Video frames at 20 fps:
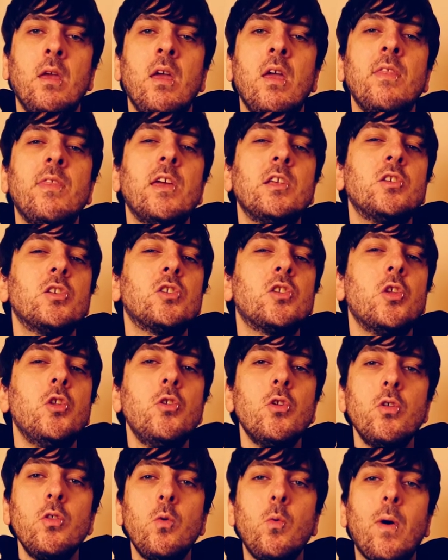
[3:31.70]
They're just
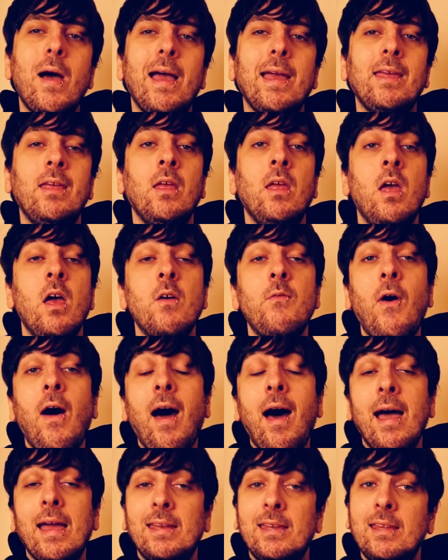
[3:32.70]
another way of
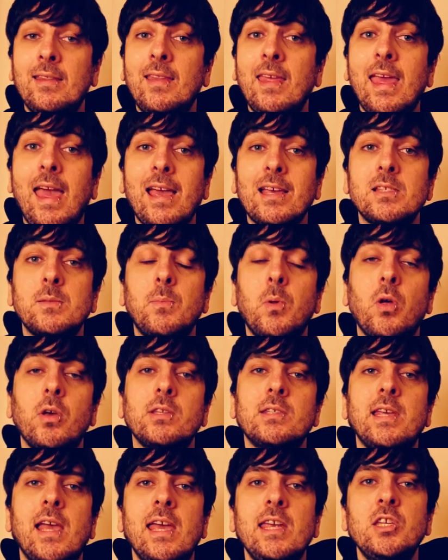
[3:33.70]
hiding the
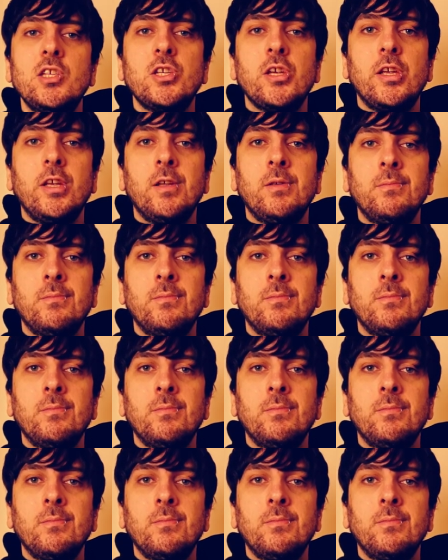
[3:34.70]
exploitation.